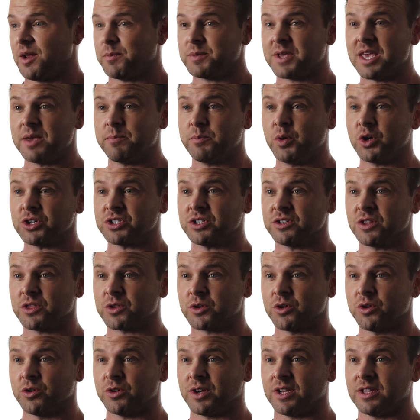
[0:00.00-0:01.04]
end up keep pushing
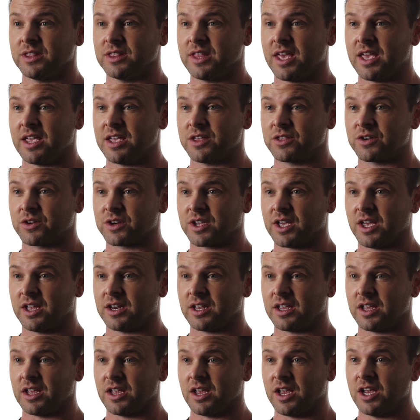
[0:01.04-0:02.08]
through, and they either
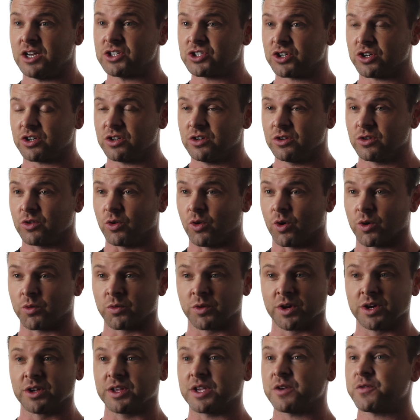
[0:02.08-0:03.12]
get injured or
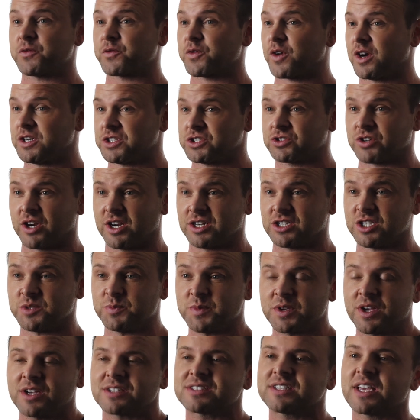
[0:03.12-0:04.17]
really frustrated
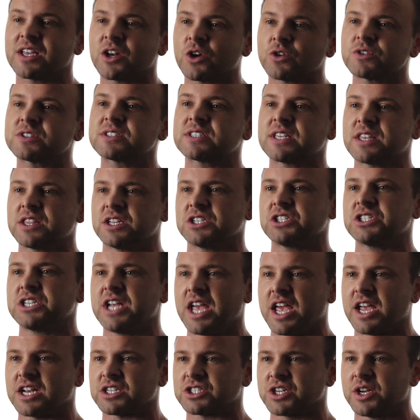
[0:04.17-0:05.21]
just because they don't see the
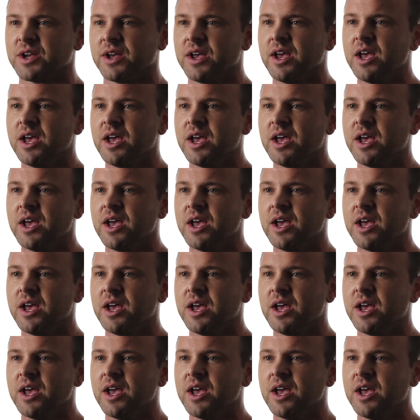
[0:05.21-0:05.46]
change.